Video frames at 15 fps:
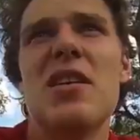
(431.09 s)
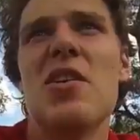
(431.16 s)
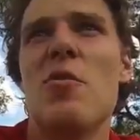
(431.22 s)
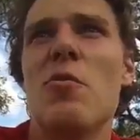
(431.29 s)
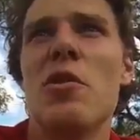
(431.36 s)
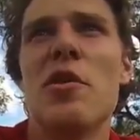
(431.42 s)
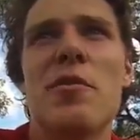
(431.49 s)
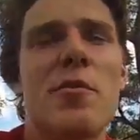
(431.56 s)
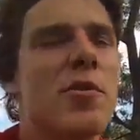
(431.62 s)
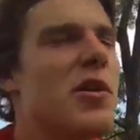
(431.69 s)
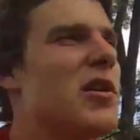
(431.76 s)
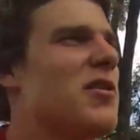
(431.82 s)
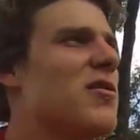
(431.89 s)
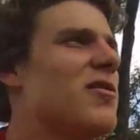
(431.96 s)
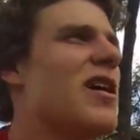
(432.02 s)
don't want
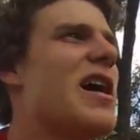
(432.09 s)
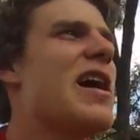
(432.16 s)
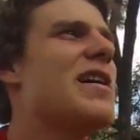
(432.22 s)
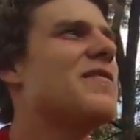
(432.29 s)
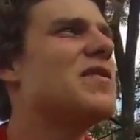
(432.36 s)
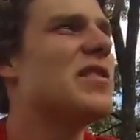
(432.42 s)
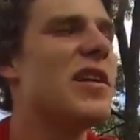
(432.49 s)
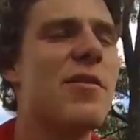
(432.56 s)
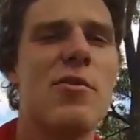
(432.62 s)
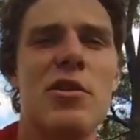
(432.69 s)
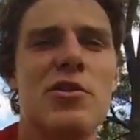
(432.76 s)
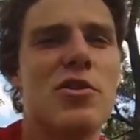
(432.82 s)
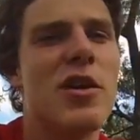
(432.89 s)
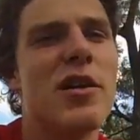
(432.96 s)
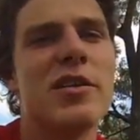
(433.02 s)
authority in their lives and they
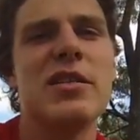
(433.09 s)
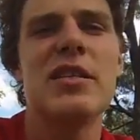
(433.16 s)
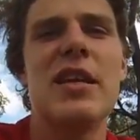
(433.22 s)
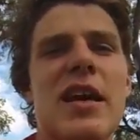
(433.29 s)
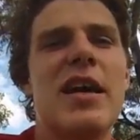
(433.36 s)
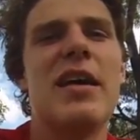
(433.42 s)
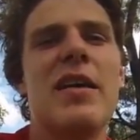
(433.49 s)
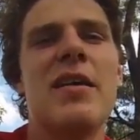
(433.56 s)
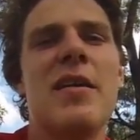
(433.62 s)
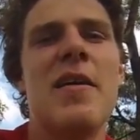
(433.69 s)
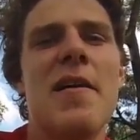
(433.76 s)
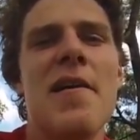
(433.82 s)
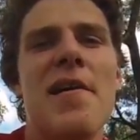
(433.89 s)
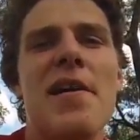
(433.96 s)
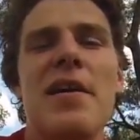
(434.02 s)
want drugs again,
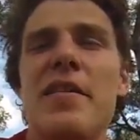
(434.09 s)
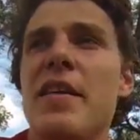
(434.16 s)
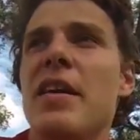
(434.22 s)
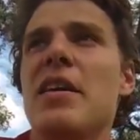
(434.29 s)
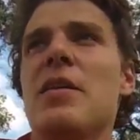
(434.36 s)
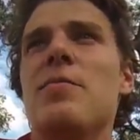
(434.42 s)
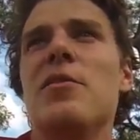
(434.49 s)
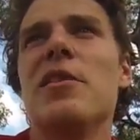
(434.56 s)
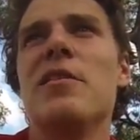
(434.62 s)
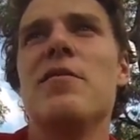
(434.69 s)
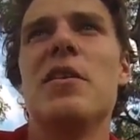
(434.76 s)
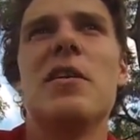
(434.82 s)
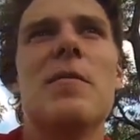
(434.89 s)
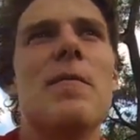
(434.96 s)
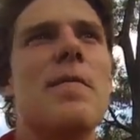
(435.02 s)
and they end up
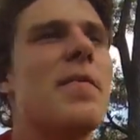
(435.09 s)
leaving.